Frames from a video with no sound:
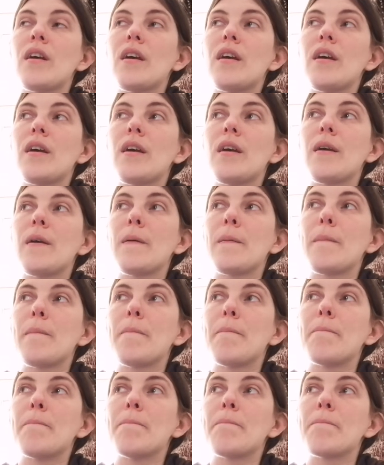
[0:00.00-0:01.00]

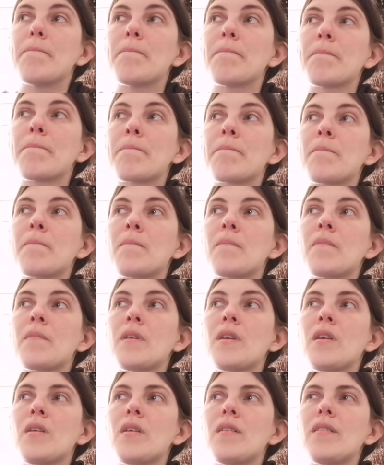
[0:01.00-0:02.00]

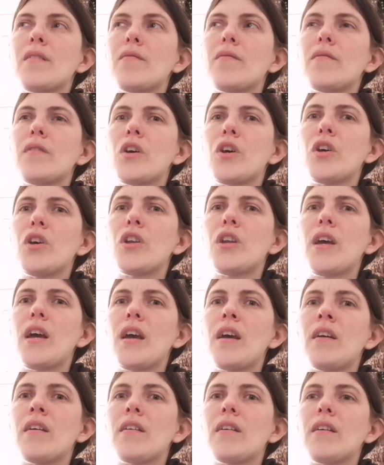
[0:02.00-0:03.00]
is it
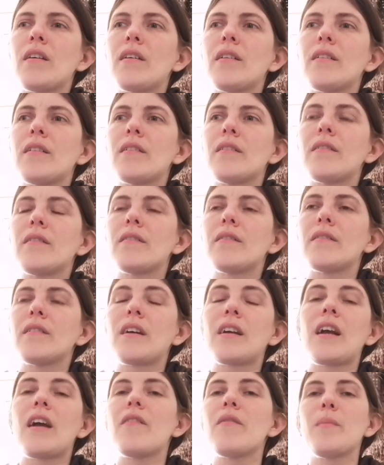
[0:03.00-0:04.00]
Verna? And
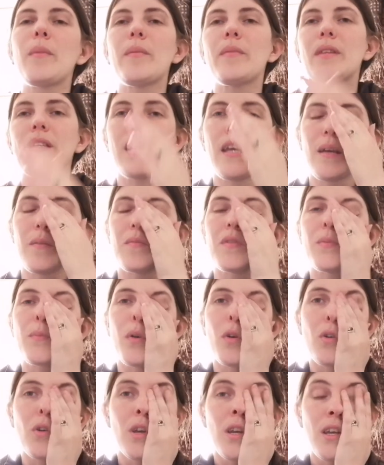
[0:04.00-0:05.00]
I can't remember the names,
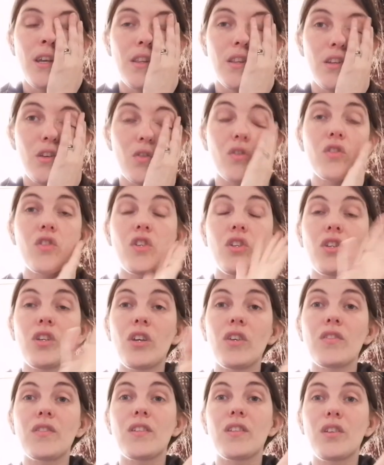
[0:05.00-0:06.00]
but the other two
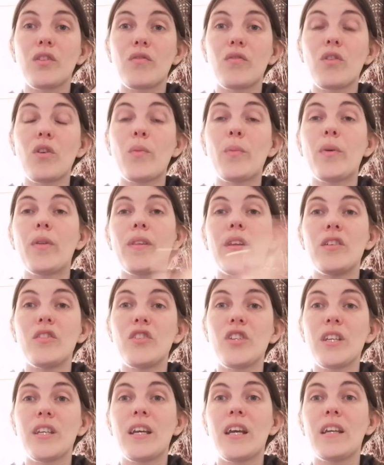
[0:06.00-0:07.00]
girls in the group. And then
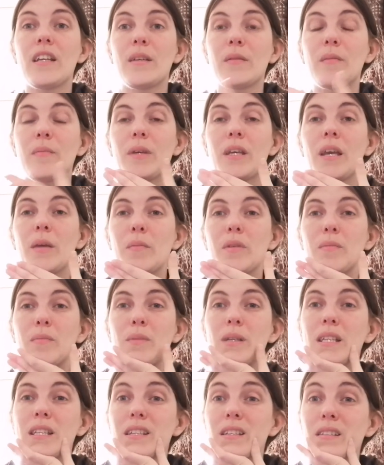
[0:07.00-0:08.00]
she kind of became a
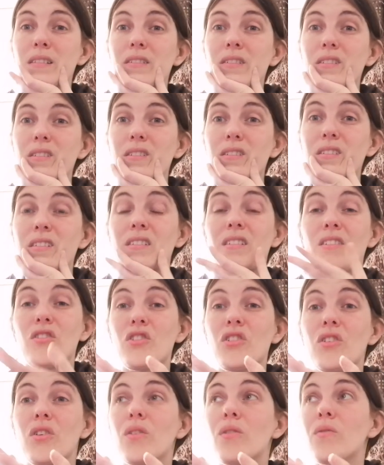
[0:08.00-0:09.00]
bit distanced, and
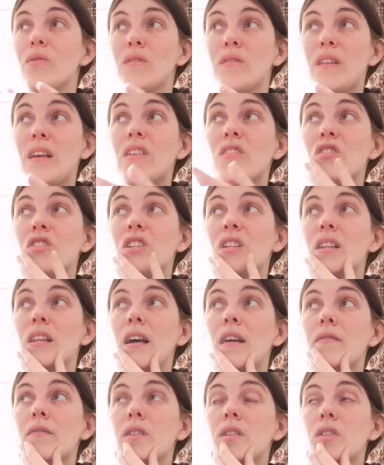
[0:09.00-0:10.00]
as you know, then she
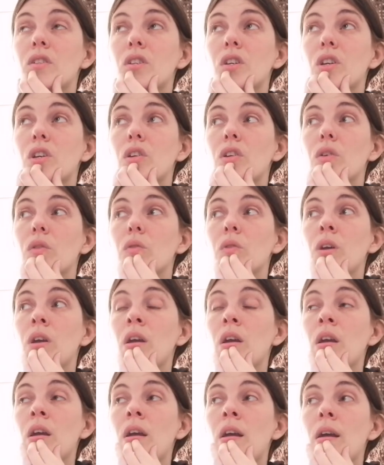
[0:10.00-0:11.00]
left Eternal.
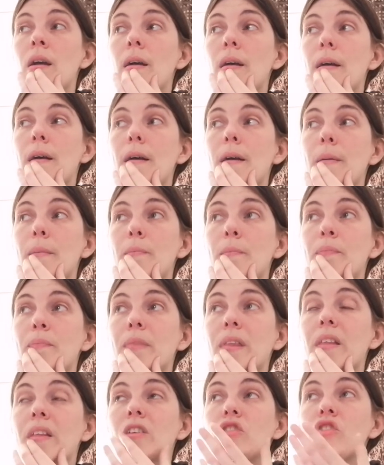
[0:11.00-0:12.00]
And
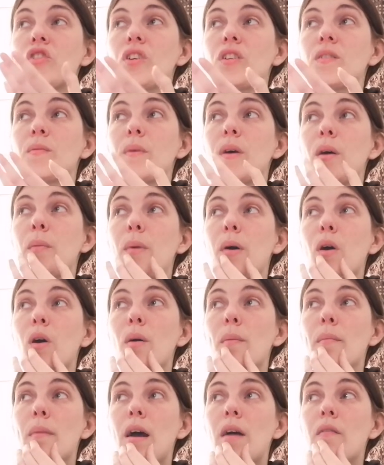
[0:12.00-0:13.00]
then she talks a bit about
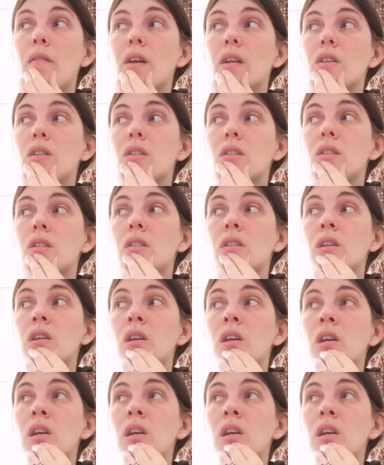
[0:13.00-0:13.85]
her marriage